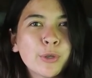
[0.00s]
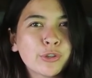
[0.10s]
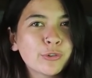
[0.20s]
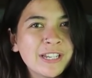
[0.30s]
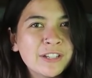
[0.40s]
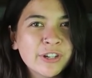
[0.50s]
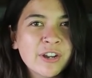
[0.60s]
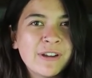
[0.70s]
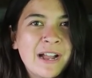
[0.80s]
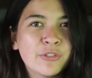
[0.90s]
with
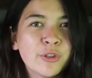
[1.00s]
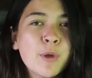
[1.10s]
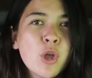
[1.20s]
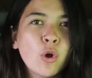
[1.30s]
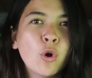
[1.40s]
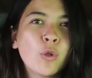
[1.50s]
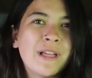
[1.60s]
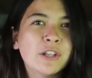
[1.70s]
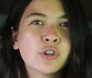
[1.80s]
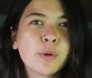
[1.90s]
greenery around them or
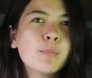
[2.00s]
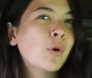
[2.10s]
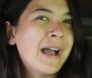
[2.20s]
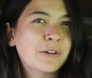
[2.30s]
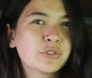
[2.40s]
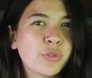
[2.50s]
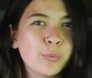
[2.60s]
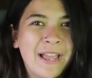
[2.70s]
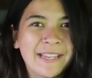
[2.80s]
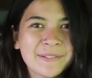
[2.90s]
that look more out of
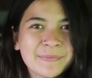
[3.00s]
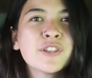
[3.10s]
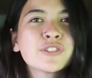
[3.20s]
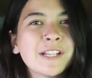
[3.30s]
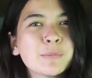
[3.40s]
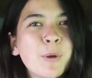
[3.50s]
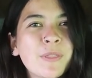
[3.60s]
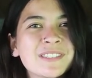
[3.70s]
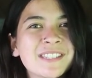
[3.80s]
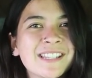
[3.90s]
the way. So let's
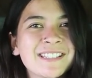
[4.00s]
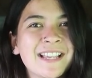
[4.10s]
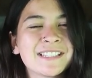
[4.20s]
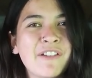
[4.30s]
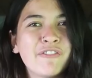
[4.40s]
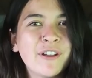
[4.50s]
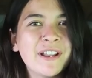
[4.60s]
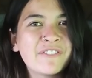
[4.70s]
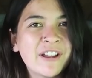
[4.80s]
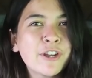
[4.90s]
put this to the test and find
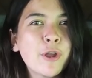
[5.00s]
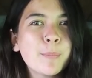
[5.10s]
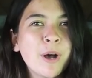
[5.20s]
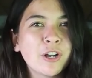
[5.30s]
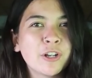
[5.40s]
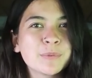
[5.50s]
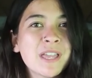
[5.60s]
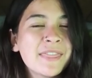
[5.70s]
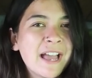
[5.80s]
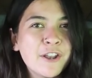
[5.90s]
our very own park ups
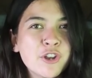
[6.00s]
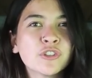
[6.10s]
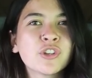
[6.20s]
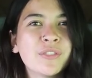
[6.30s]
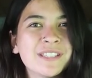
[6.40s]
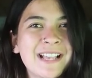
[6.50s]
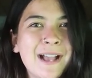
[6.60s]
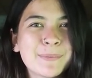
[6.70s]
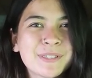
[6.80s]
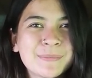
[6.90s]
that are not on these
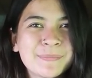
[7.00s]
apps.